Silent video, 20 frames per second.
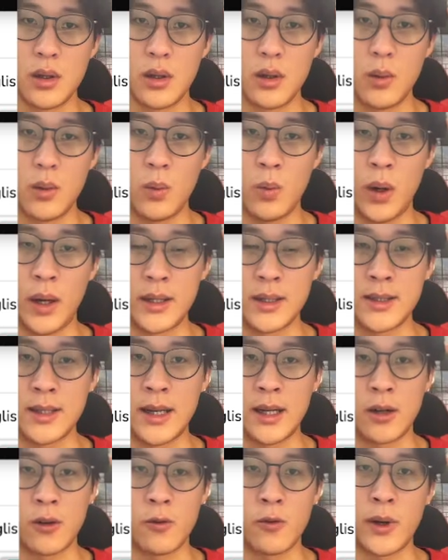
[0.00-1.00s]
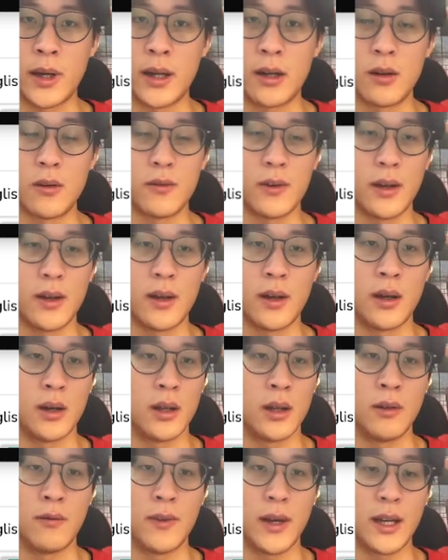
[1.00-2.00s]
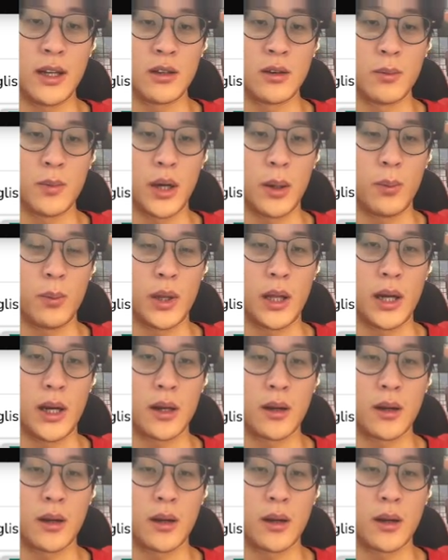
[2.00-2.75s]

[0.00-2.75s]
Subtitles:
white is not afraid of an invasion by black.